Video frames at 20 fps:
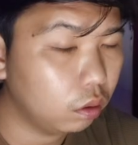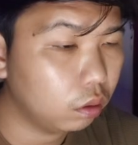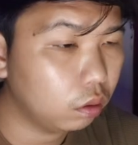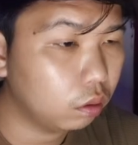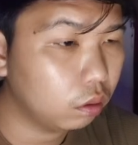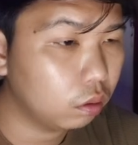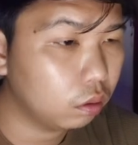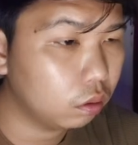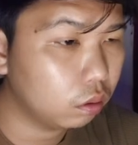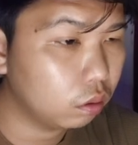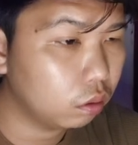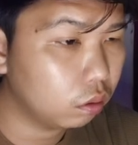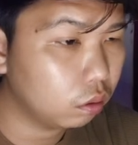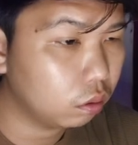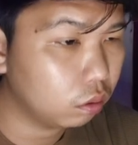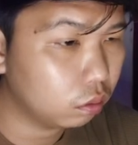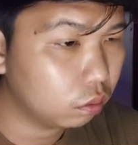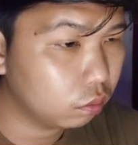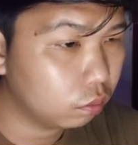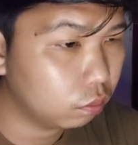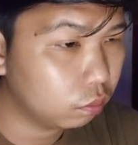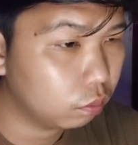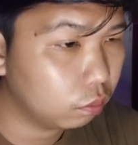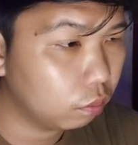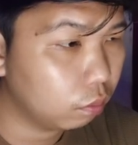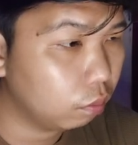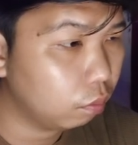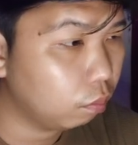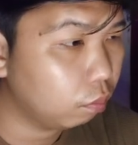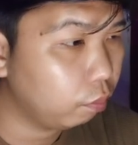uh,
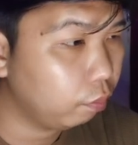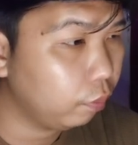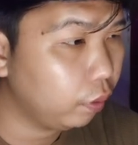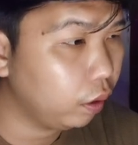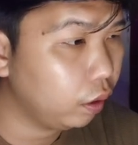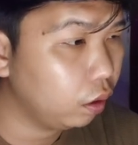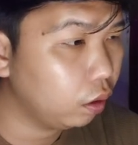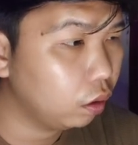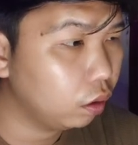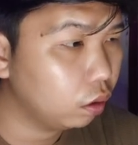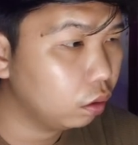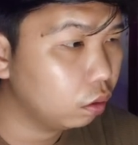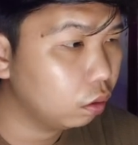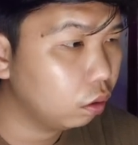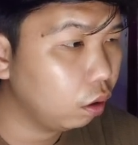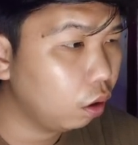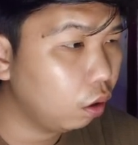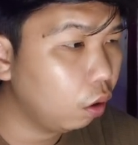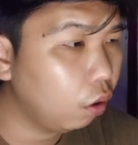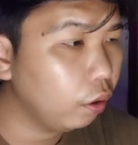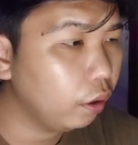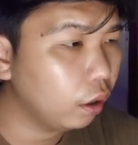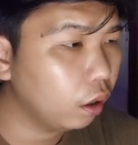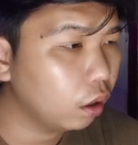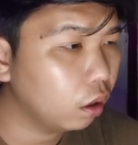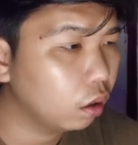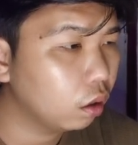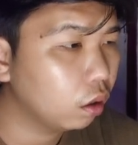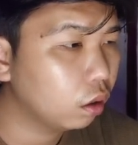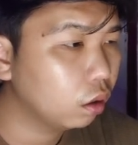May? Oh
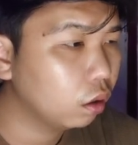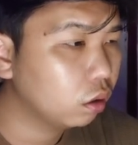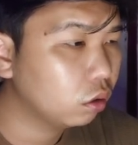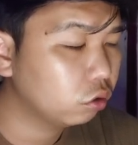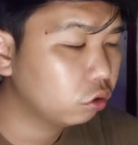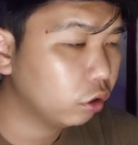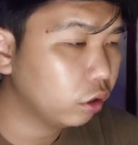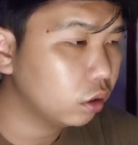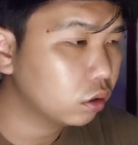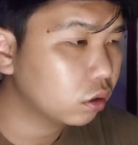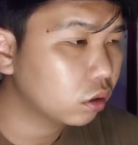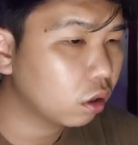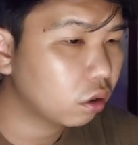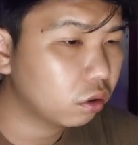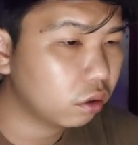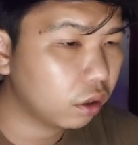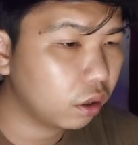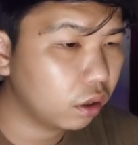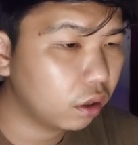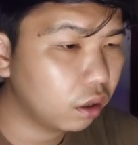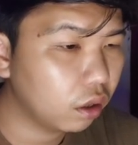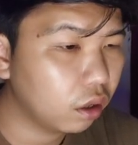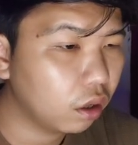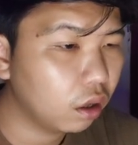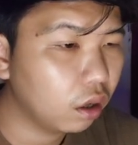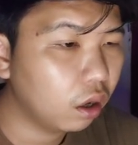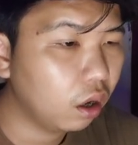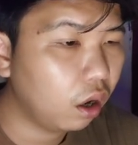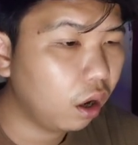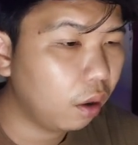yeah, 3 is Saturday.
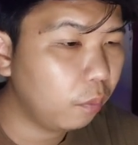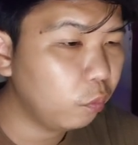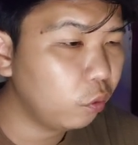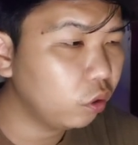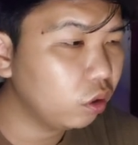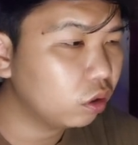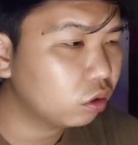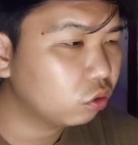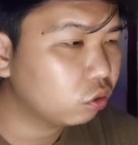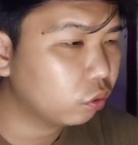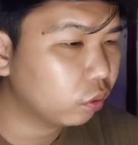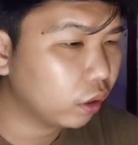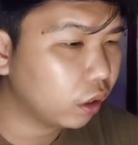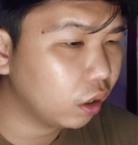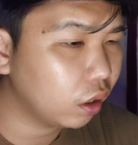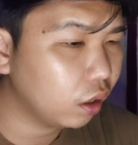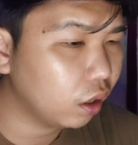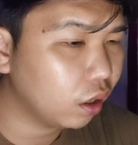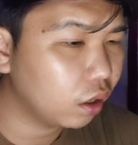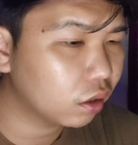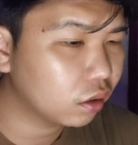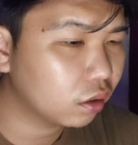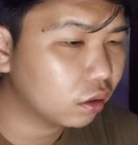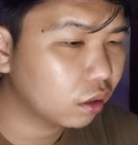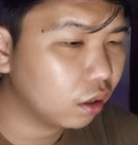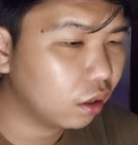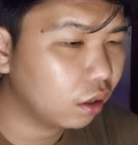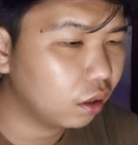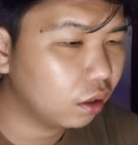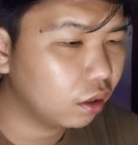I put 3
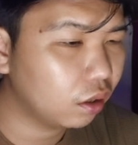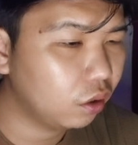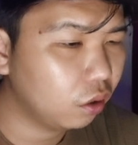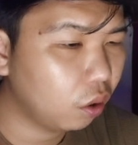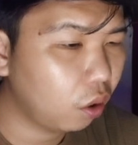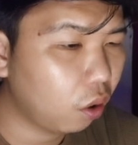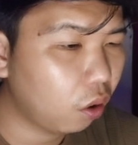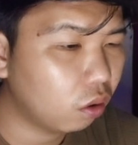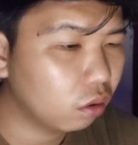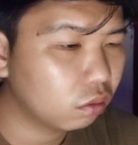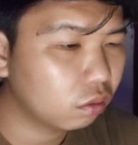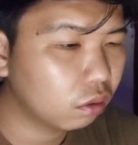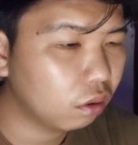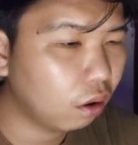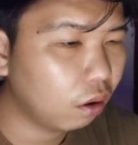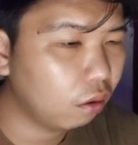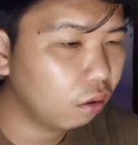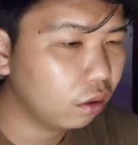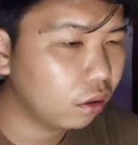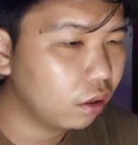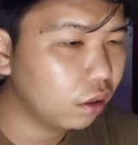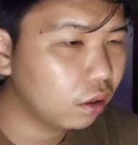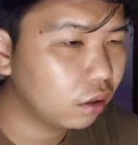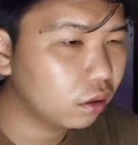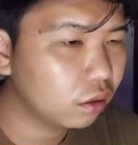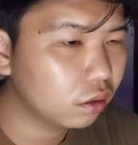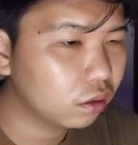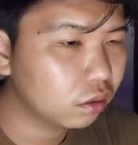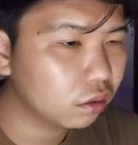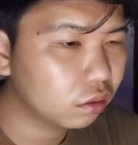as like
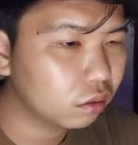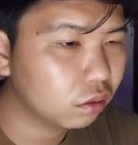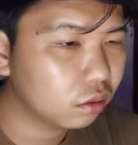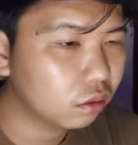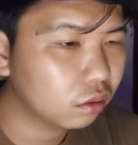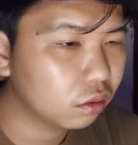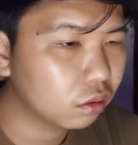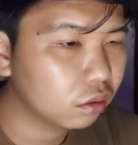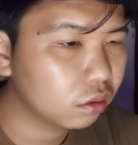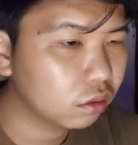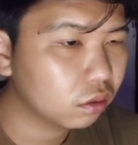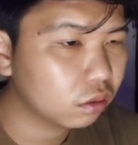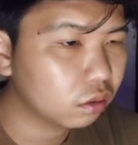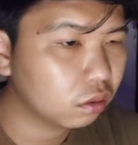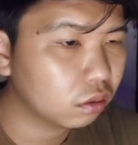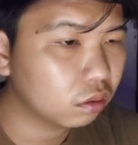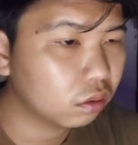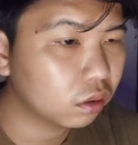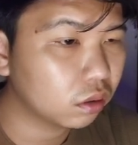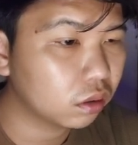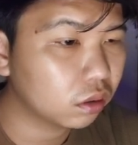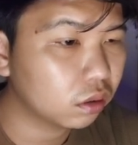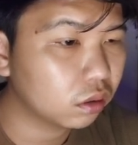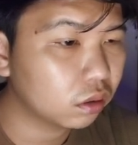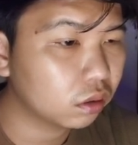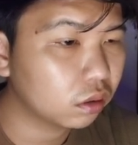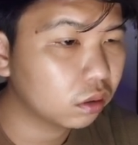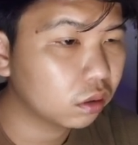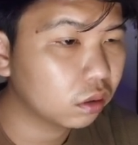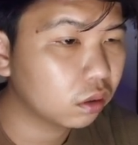non-holiday. So
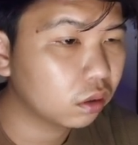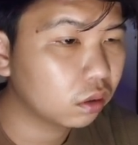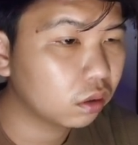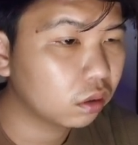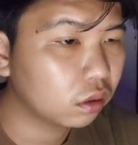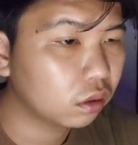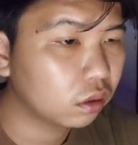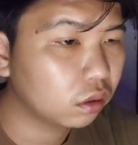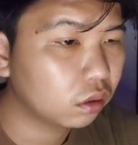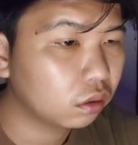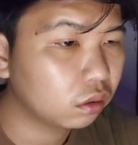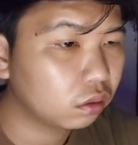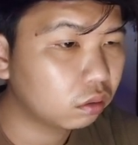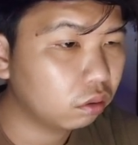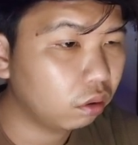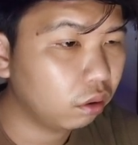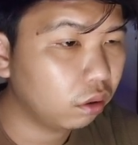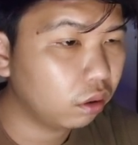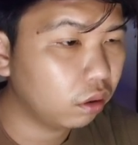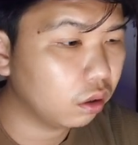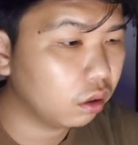let's try